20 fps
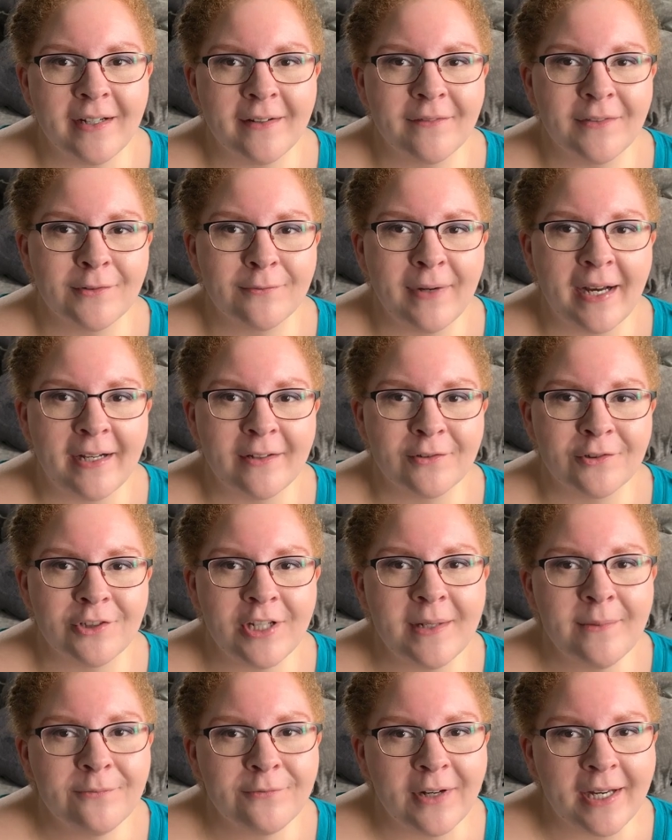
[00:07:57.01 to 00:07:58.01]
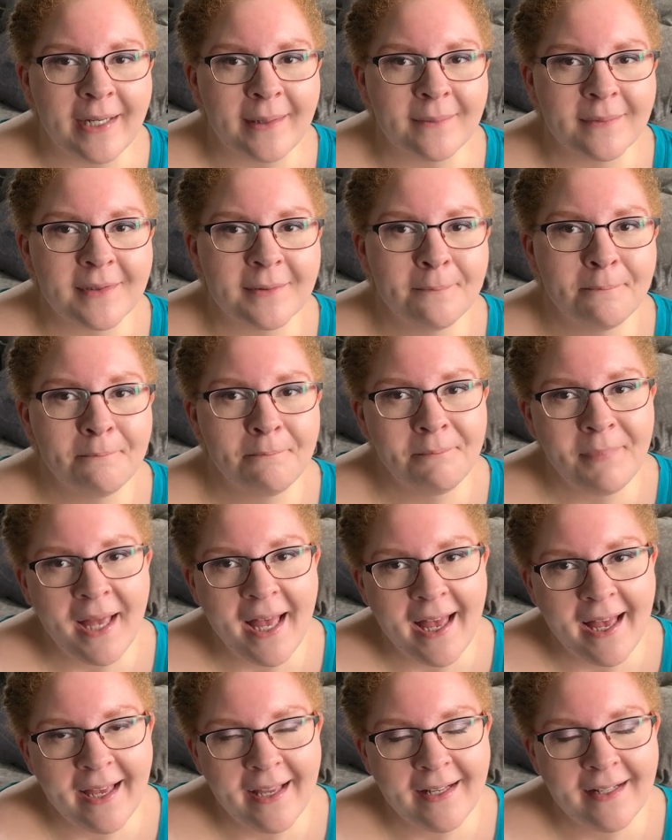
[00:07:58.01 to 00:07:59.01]
of the round shape frames,
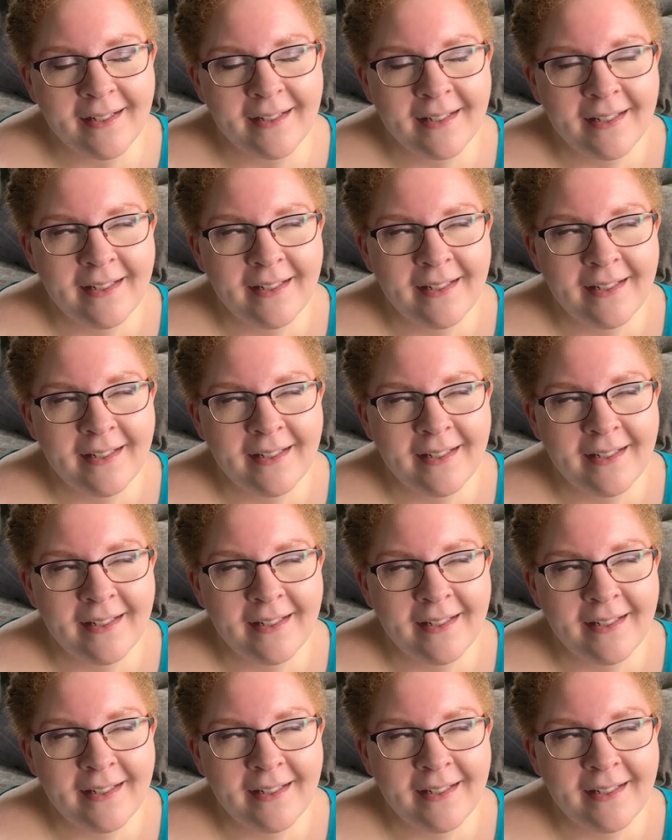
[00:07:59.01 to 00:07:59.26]
but